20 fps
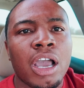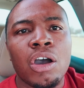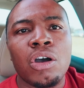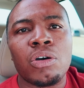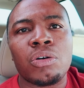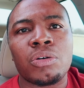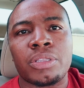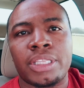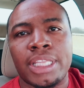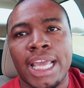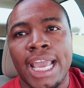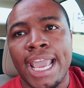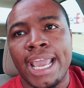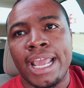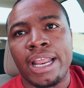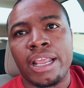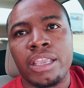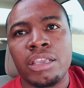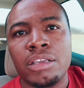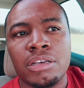know
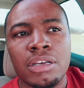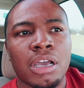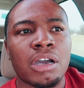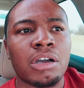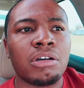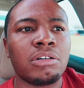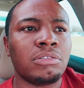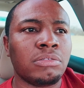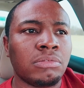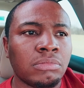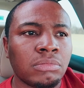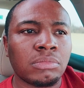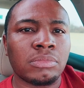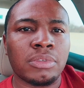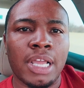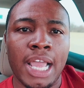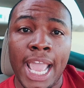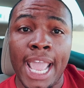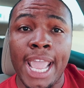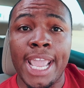that, you know,
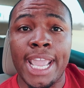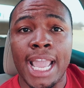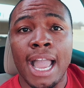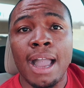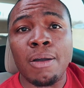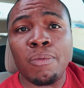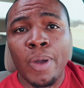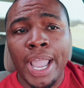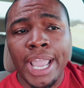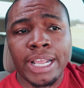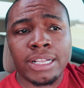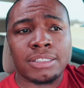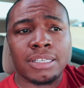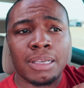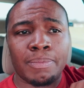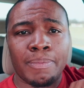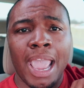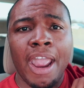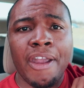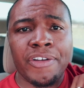hey, I'm waiting
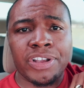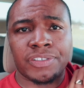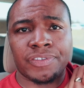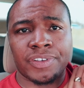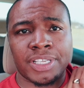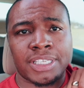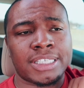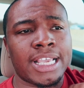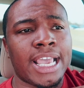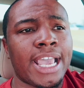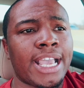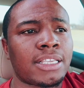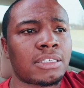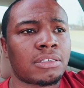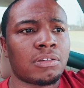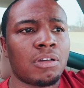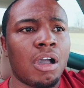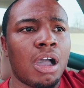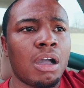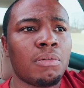to marriage for
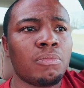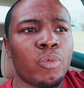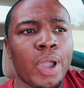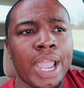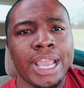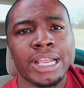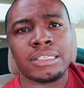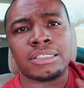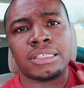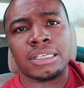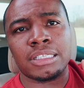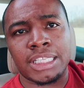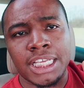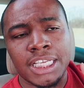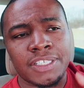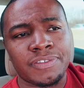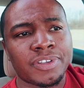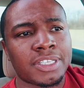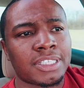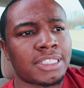sex, or I'm waiting to
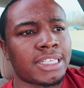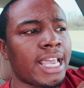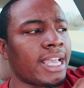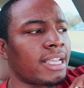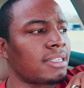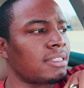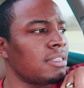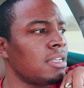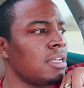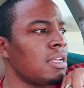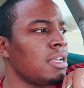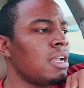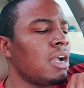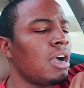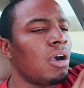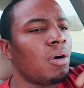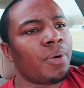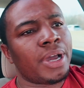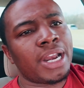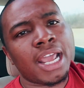this for sex,
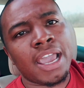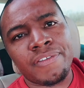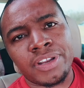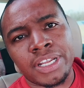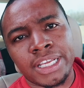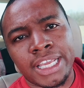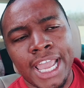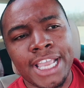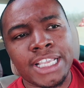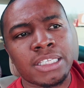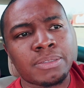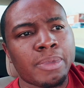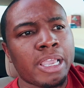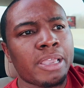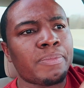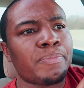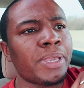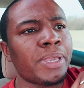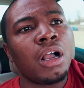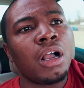or whatever the case
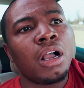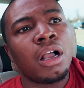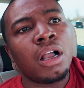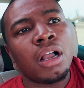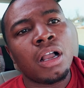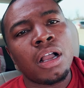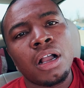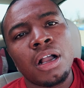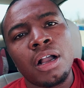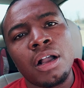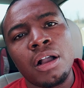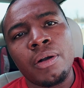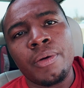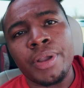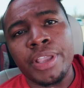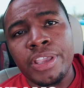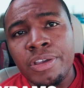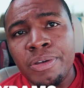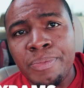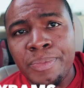may
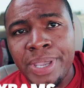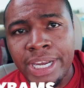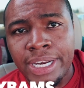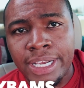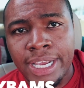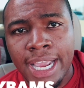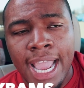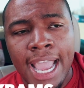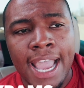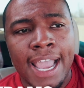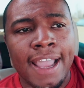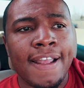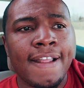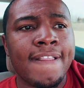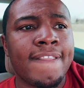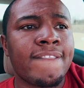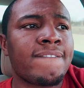When you meet a guy,